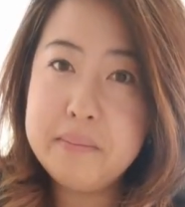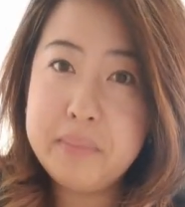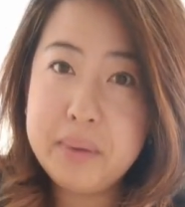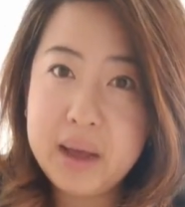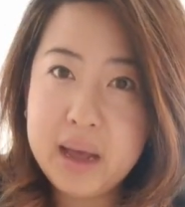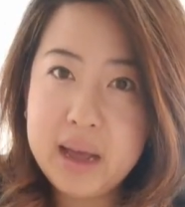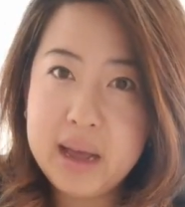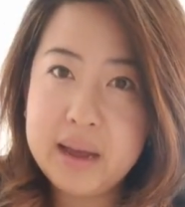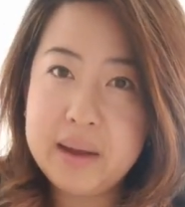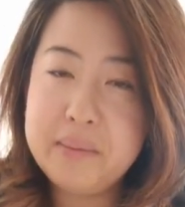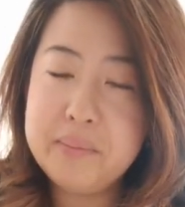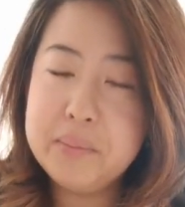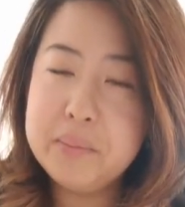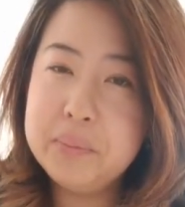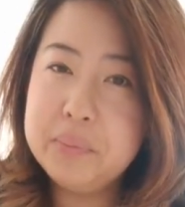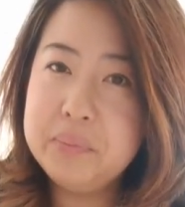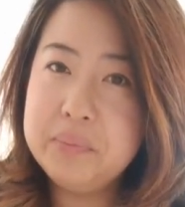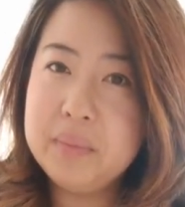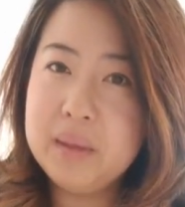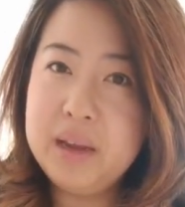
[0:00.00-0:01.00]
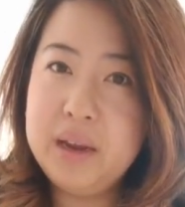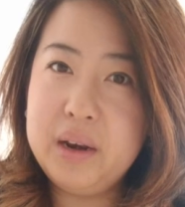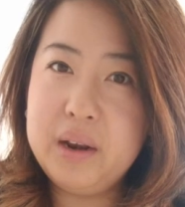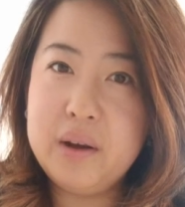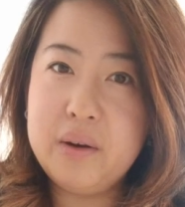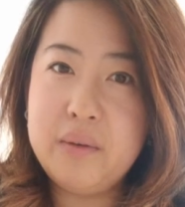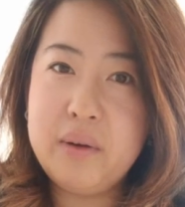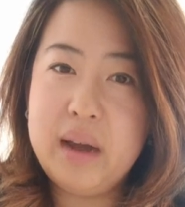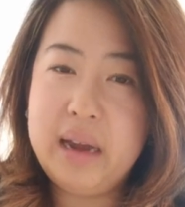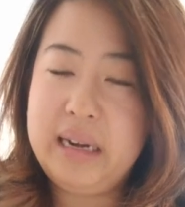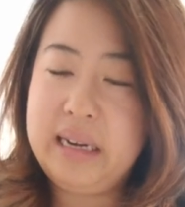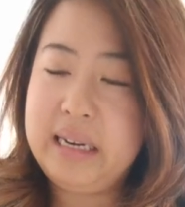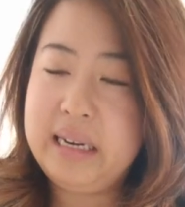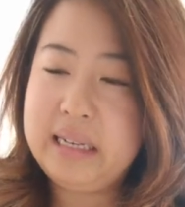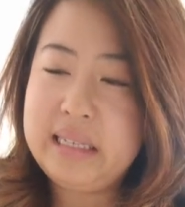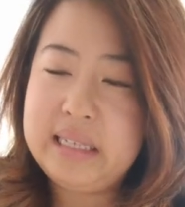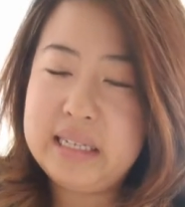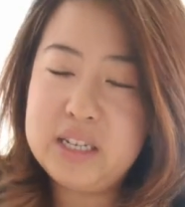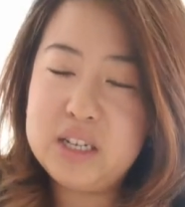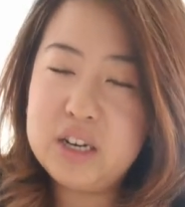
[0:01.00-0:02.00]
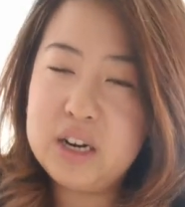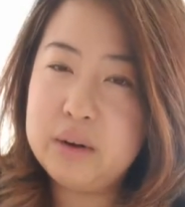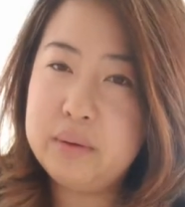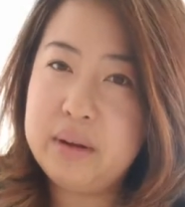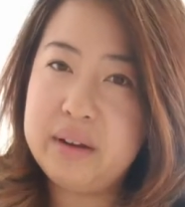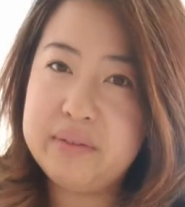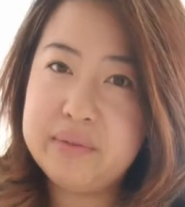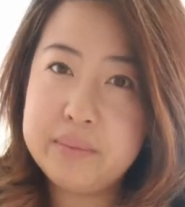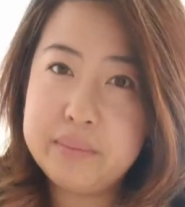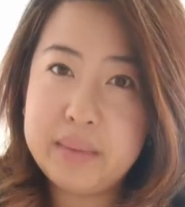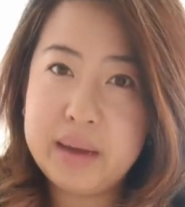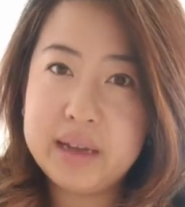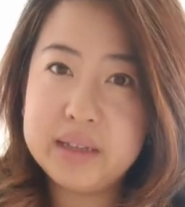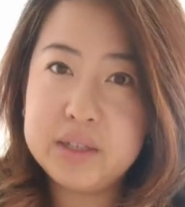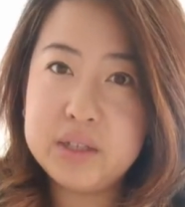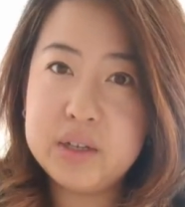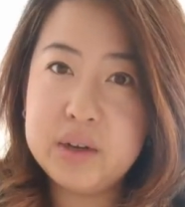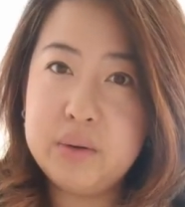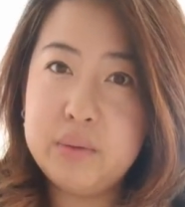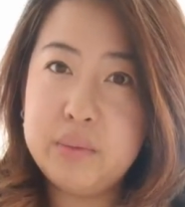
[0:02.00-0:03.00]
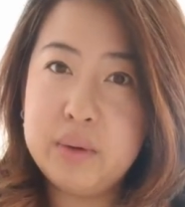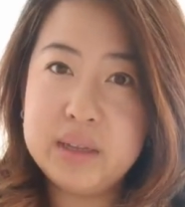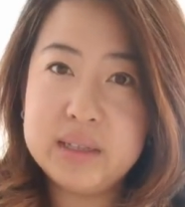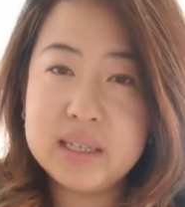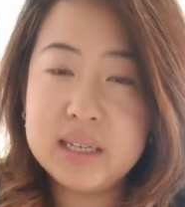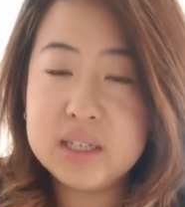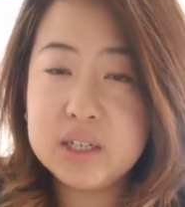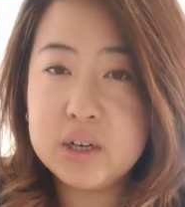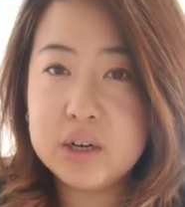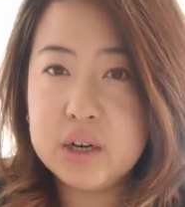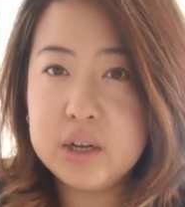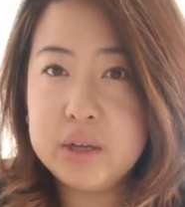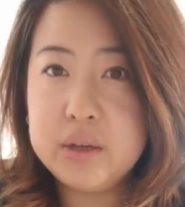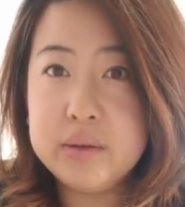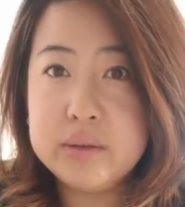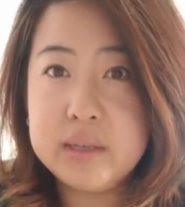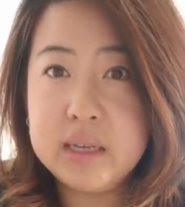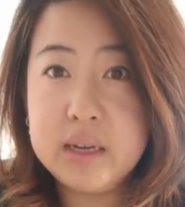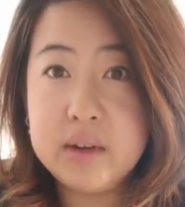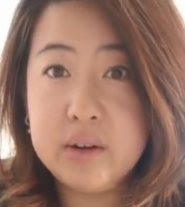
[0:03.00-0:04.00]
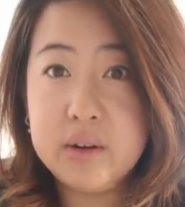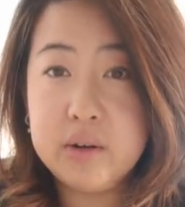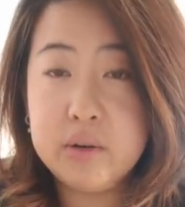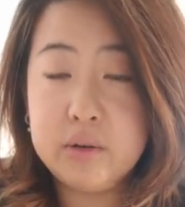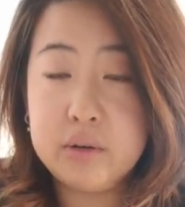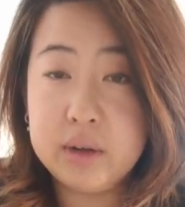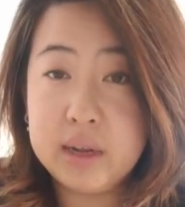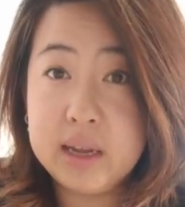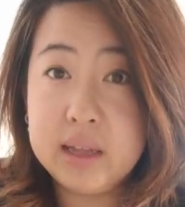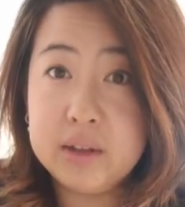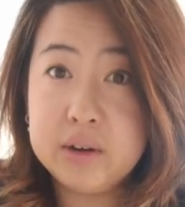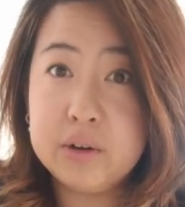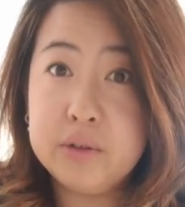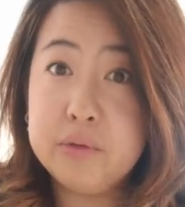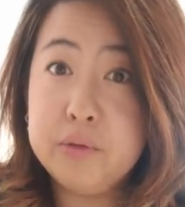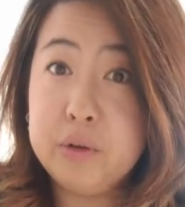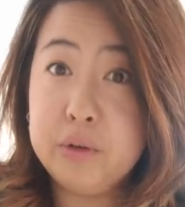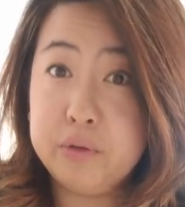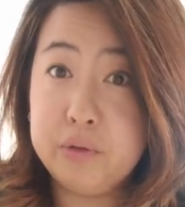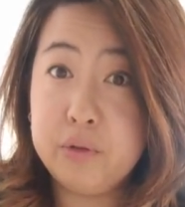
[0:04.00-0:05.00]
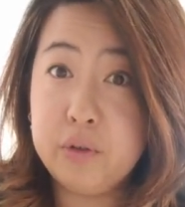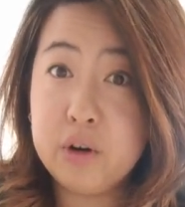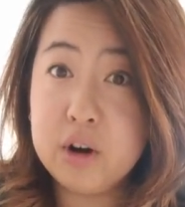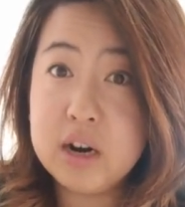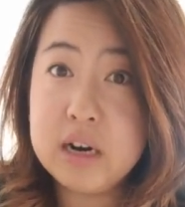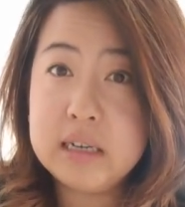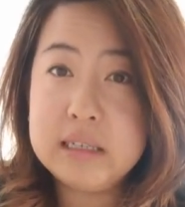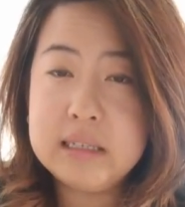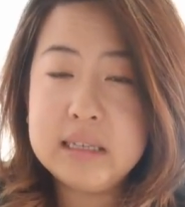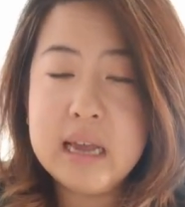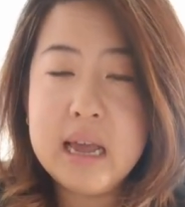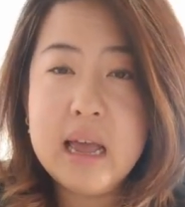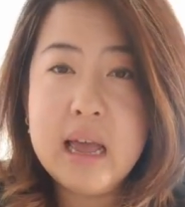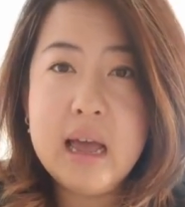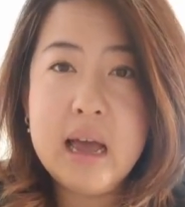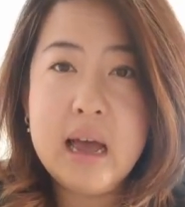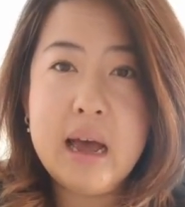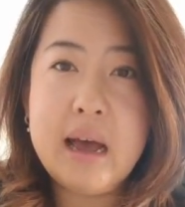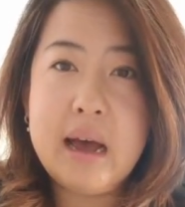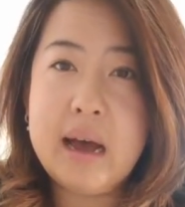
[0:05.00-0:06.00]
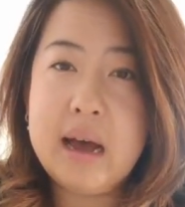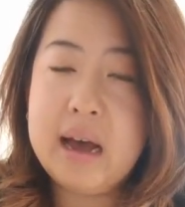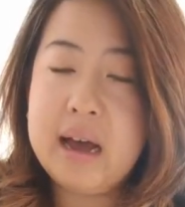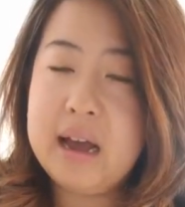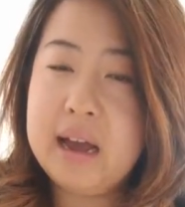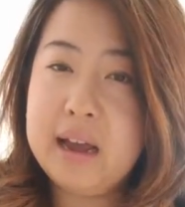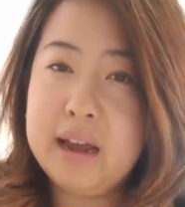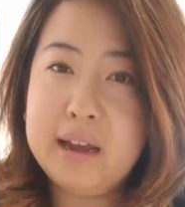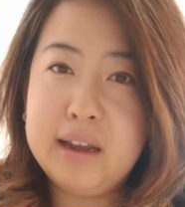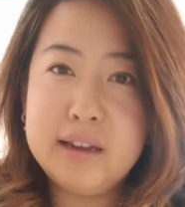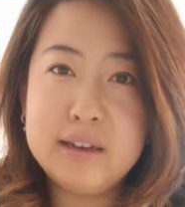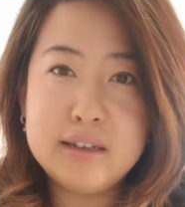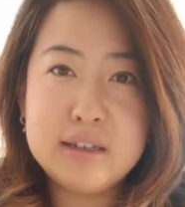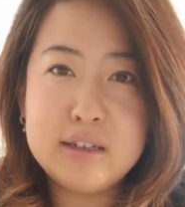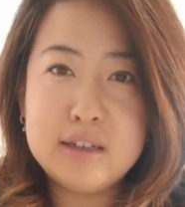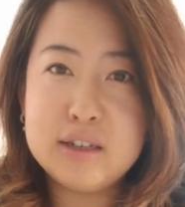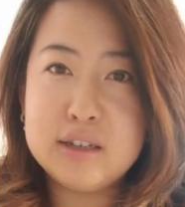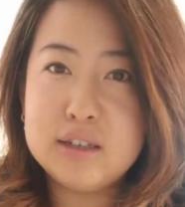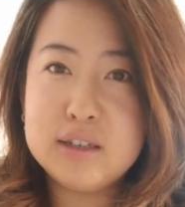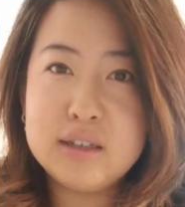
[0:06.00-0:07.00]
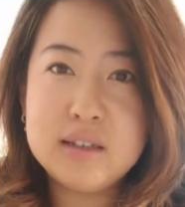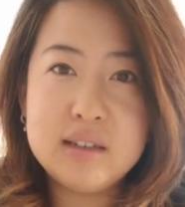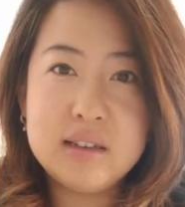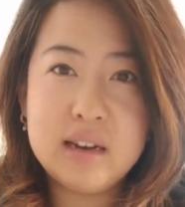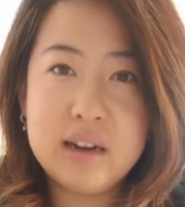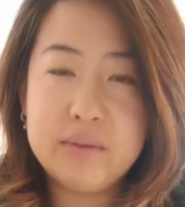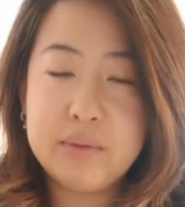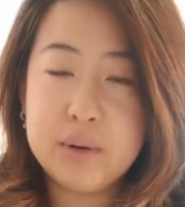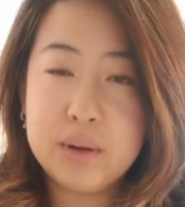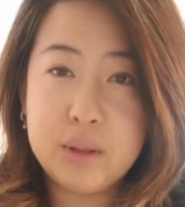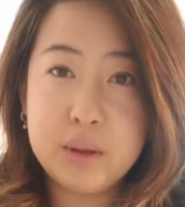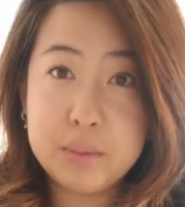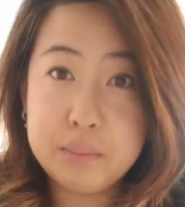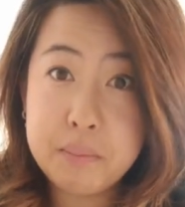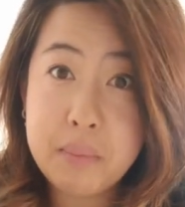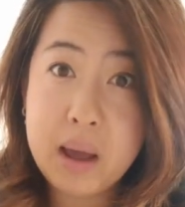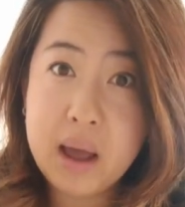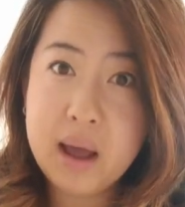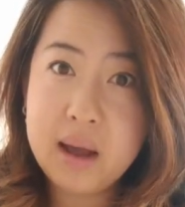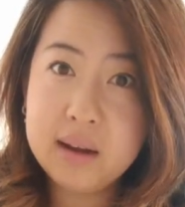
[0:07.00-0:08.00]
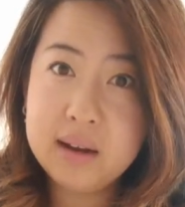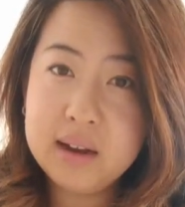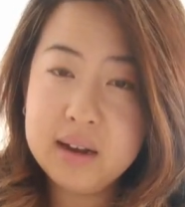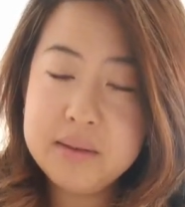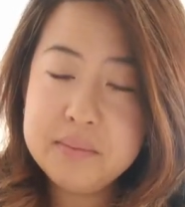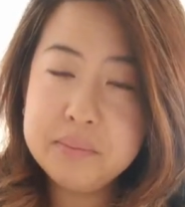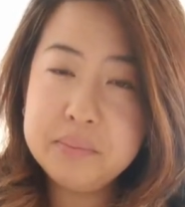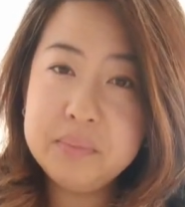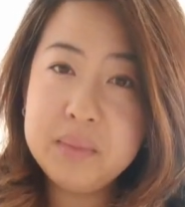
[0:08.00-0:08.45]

But I needed to stray away from that. So once I started using Google Calendar full force, I just never looked back.